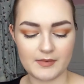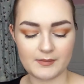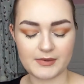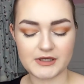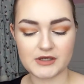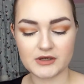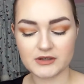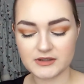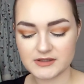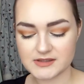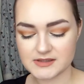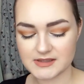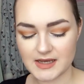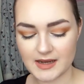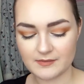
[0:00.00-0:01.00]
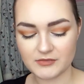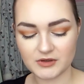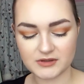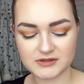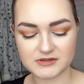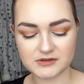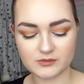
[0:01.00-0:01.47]
because I'm
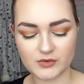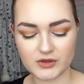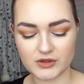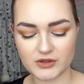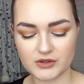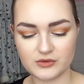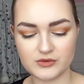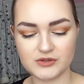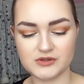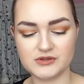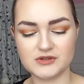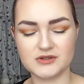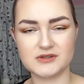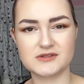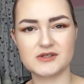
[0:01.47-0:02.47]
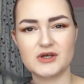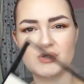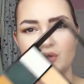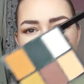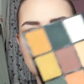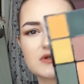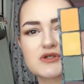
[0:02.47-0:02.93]
not someone who does
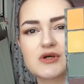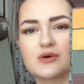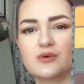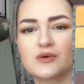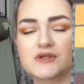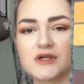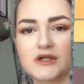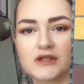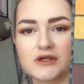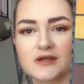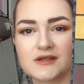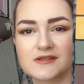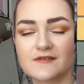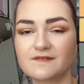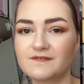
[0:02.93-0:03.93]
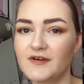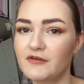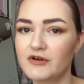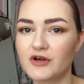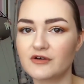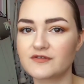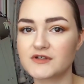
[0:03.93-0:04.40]
cool toned looks
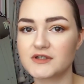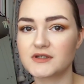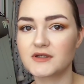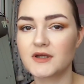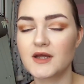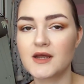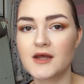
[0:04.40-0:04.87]
very often.